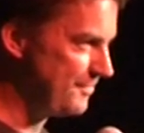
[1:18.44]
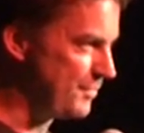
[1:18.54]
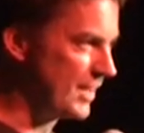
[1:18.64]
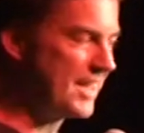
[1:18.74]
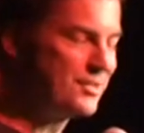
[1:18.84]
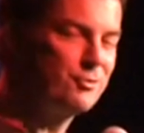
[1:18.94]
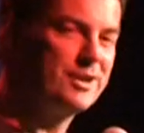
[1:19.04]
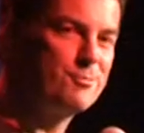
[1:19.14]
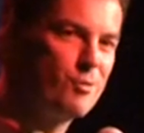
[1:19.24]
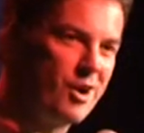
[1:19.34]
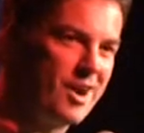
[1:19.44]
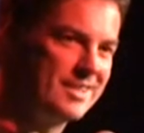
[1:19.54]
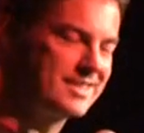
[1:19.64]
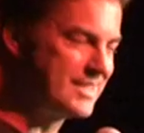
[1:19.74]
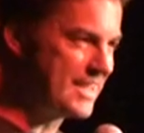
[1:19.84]
But let's
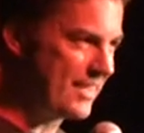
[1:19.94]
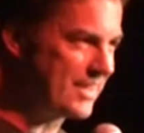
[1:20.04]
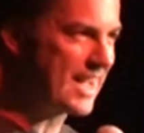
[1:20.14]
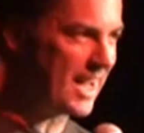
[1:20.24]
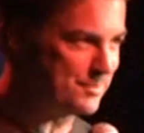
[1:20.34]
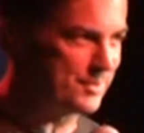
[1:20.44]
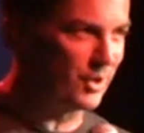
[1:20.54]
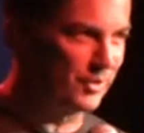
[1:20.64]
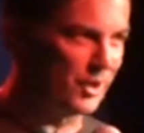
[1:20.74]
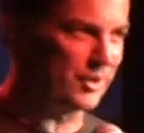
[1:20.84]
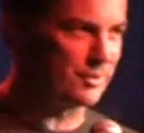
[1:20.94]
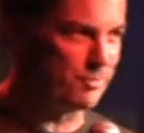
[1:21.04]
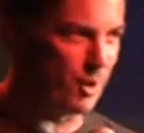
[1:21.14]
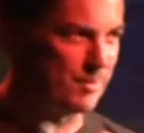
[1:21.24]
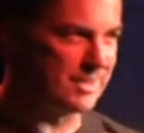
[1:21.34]
rewind, because the other cusp that I was on at the
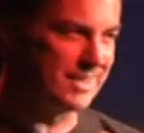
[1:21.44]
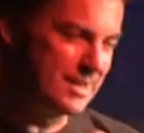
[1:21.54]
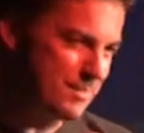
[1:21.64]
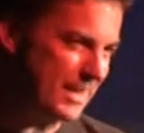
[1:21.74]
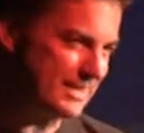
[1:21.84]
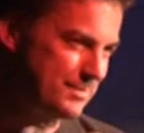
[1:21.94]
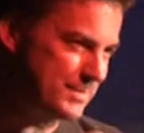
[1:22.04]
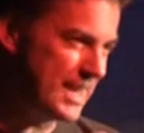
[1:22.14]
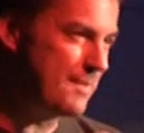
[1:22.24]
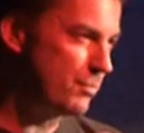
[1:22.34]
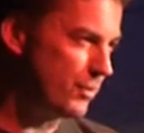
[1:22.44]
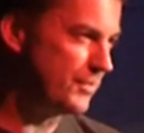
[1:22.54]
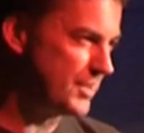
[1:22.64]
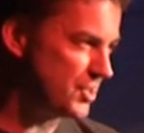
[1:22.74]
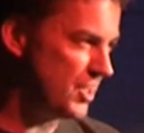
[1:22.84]
moment, in about September of
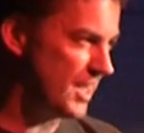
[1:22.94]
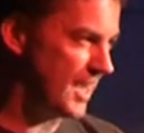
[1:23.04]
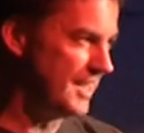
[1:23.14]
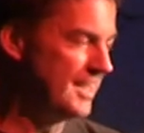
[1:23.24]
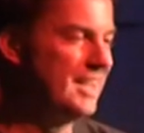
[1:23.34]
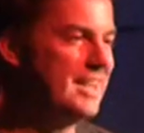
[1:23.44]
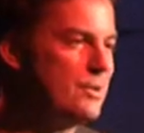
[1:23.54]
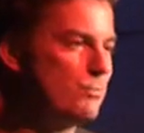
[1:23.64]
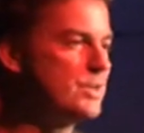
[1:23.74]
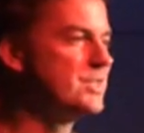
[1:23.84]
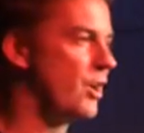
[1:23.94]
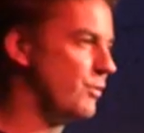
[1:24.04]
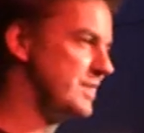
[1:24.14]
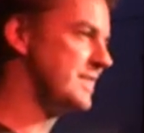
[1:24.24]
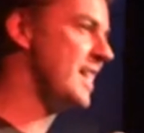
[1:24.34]
this year, was I
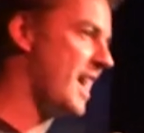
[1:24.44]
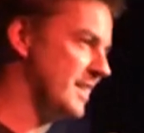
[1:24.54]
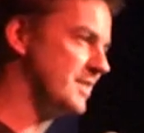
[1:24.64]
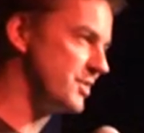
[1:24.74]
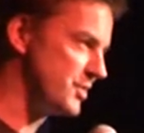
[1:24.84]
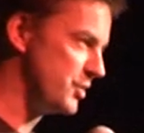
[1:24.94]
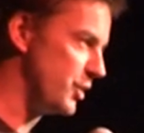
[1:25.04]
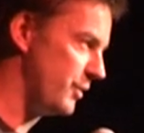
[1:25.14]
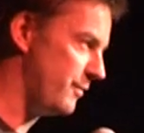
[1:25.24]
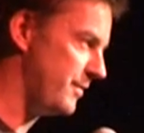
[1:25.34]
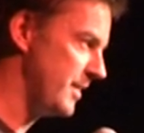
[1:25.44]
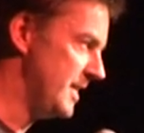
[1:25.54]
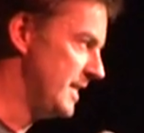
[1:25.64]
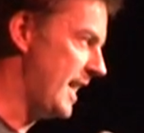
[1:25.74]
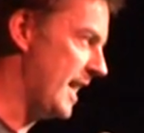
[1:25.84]
was starting to surf.
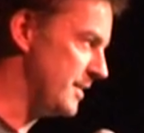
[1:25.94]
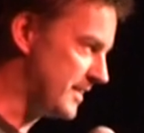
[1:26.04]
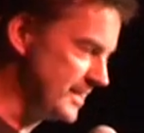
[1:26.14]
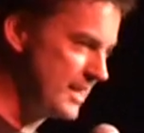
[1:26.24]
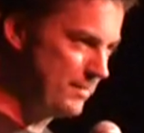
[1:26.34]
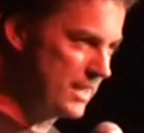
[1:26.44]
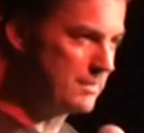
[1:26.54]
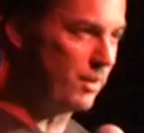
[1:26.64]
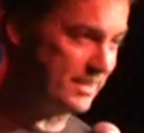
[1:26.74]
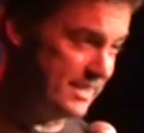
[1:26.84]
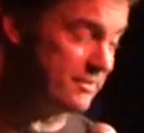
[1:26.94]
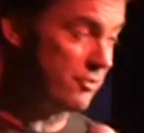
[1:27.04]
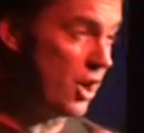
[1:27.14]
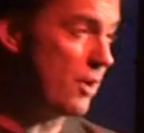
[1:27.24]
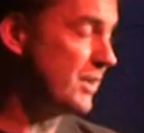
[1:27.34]
And at this I mean that my sister
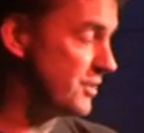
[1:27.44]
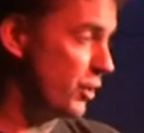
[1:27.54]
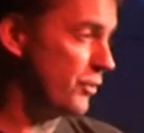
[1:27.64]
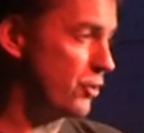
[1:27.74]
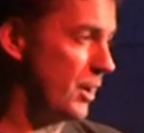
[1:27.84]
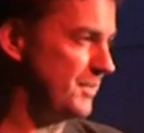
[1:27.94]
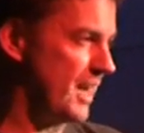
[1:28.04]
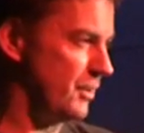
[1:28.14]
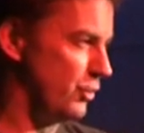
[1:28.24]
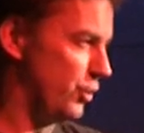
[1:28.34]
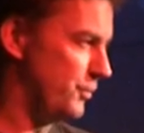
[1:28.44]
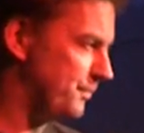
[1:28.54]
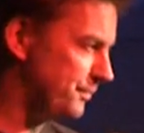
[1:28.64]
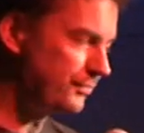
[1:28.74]
and I, we sort of grew up down at Lawn.